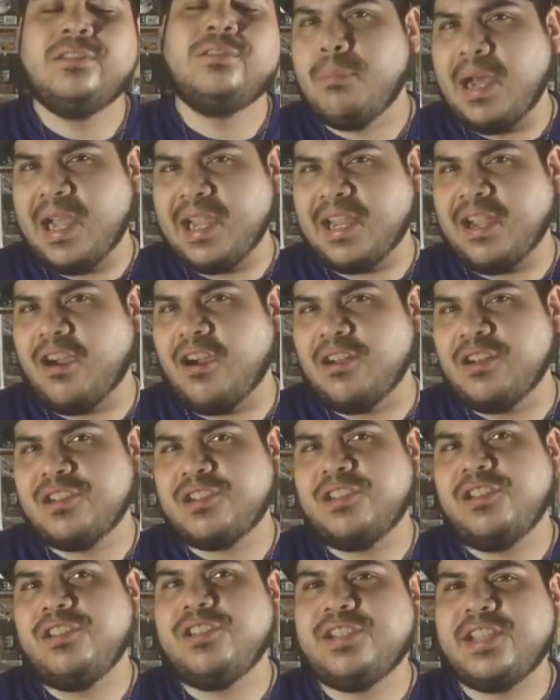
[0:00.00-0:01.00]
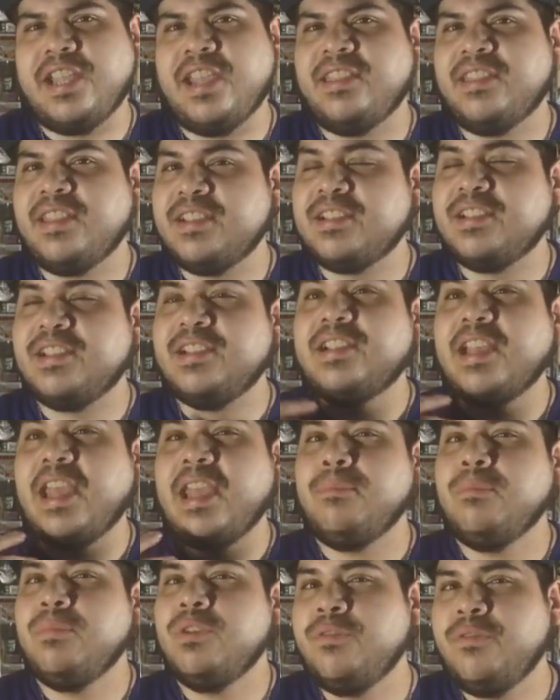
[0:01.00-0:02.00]
But I can honestly say this is an
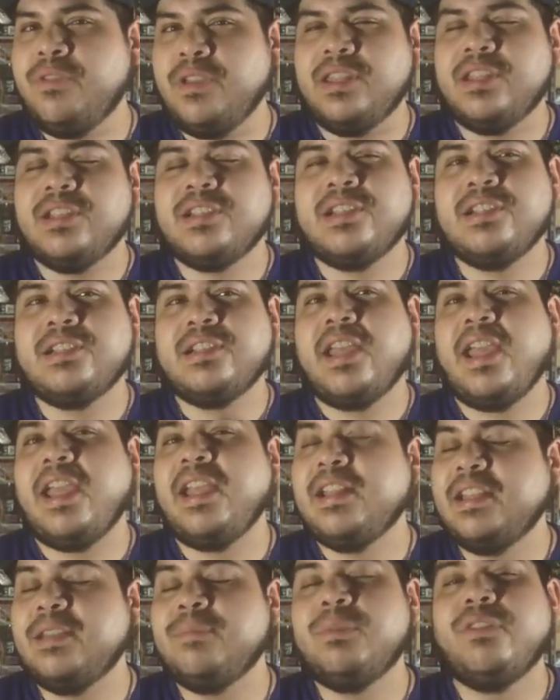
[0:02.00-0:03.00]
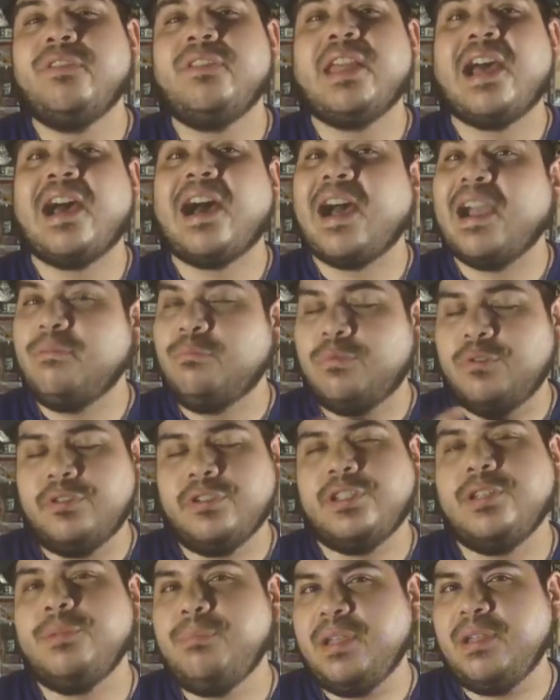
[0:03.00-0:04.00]
Alien movie that I've
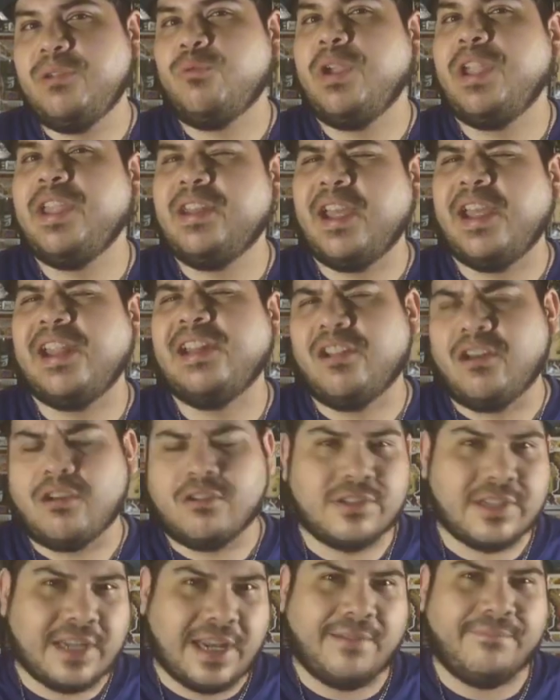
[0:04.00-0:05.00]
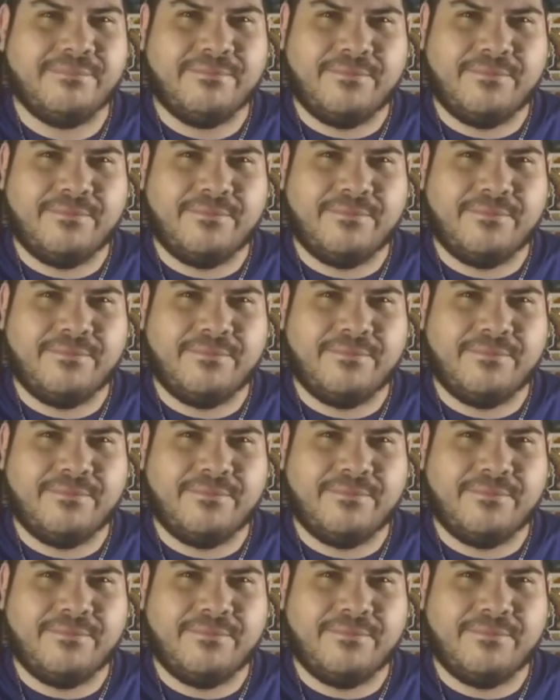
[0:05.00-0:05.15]
really been waiting a long time